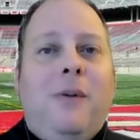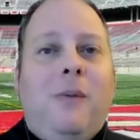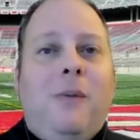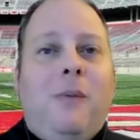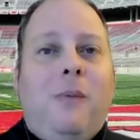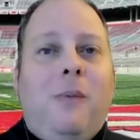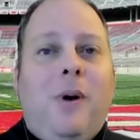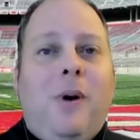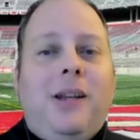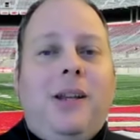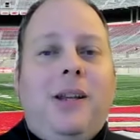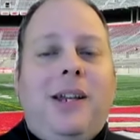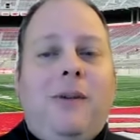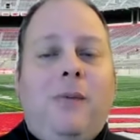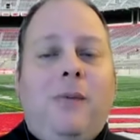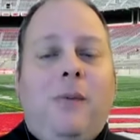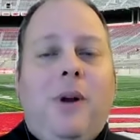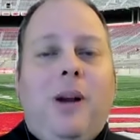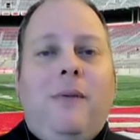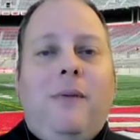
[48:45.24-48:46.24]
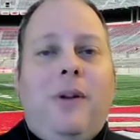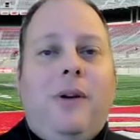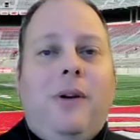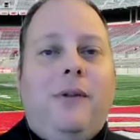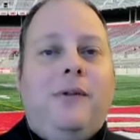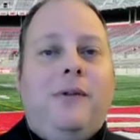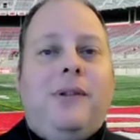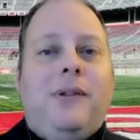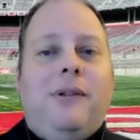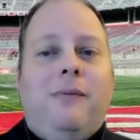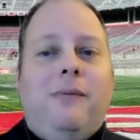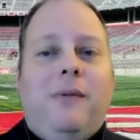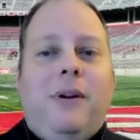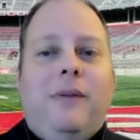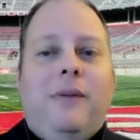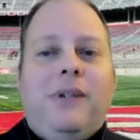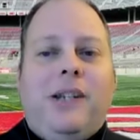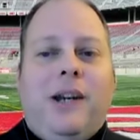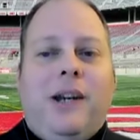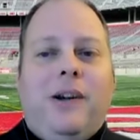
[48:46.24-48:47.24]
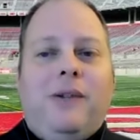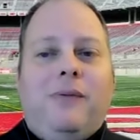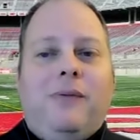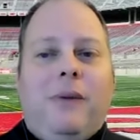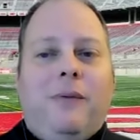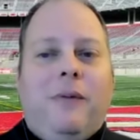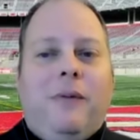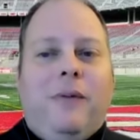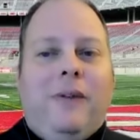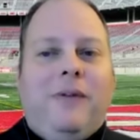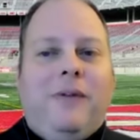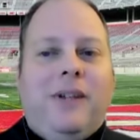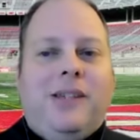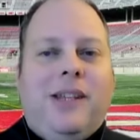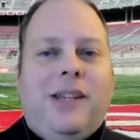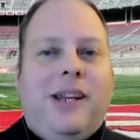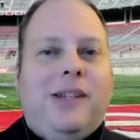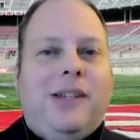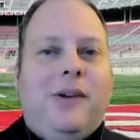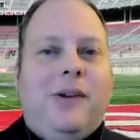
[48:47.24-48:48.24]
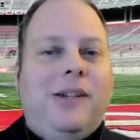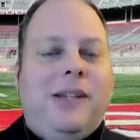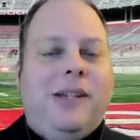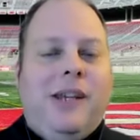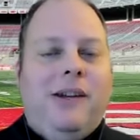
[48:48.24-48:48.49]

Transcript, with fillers: one one of those one of his carries went for 56 or he's,